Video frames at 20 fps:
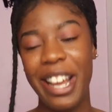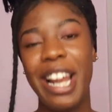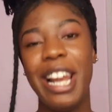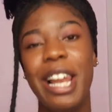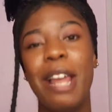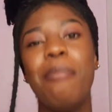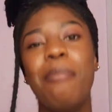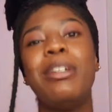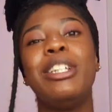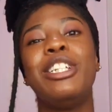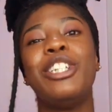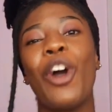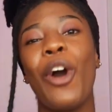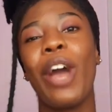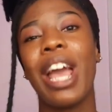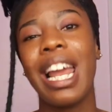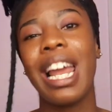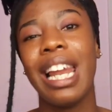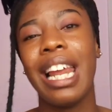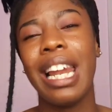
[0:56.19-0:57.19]
Let me
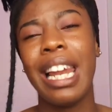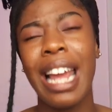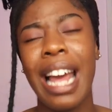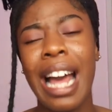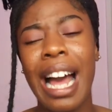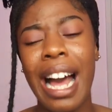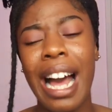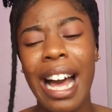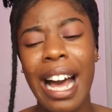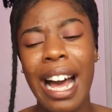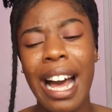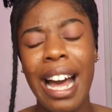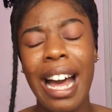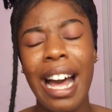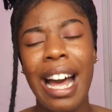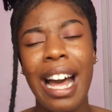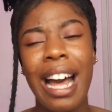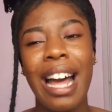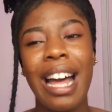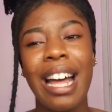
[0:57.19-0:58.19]
jiongelelea.
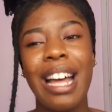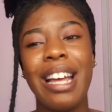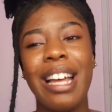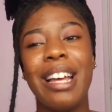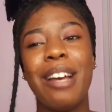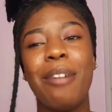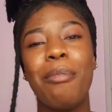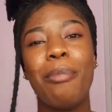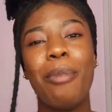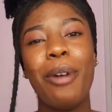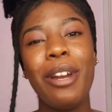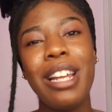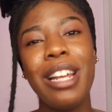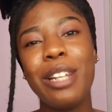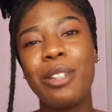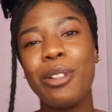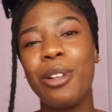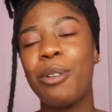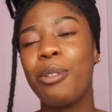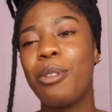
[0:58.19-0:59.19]
Mbona
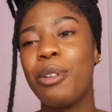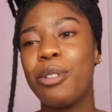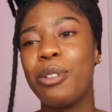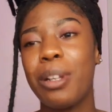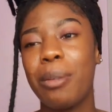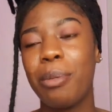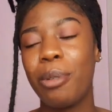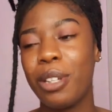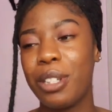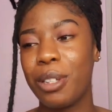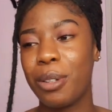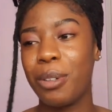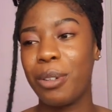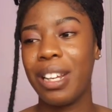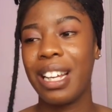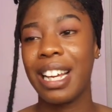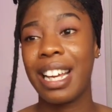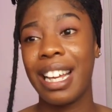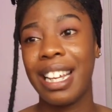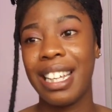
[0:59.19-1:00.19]
tulikuwa tunapewa
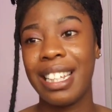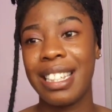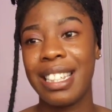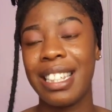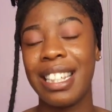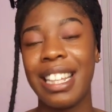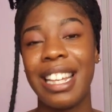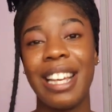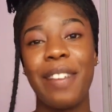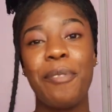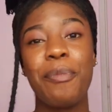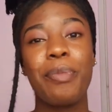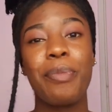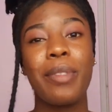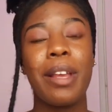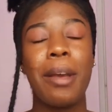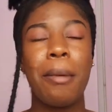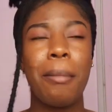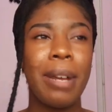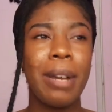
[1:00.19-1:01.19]
chakula kaizi?
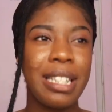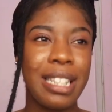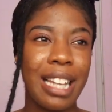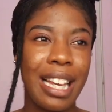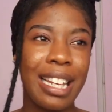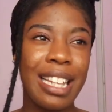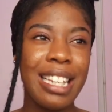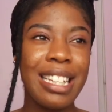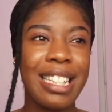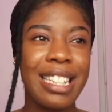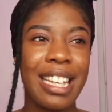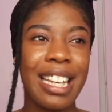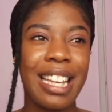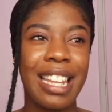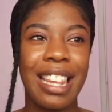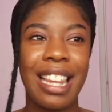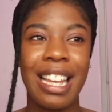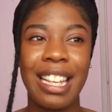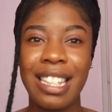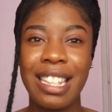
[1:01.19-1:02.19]
But I didn't take
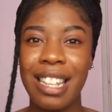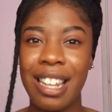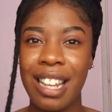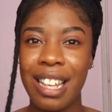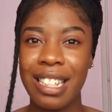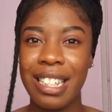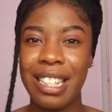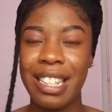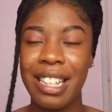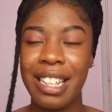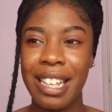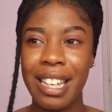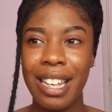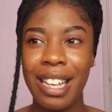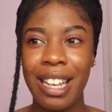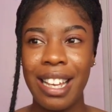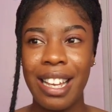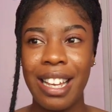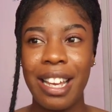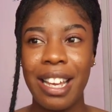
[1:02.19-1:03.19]
that
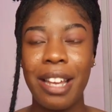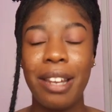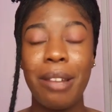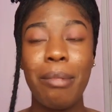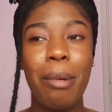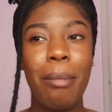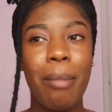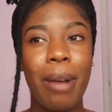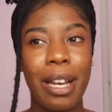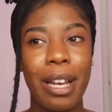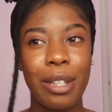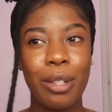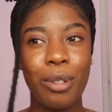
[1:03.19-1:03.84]
day. I remember I